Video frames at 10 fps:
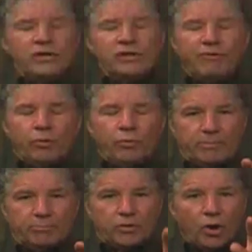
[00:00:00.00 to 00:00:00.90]
the phone
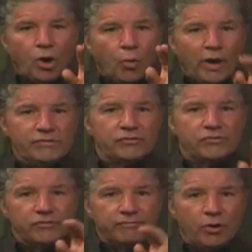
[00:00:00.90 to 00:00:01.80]
number,
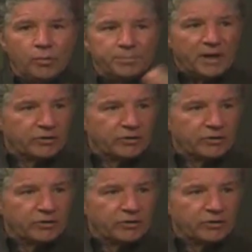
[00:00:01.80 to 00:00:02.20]
Oasis of Hope. Doctor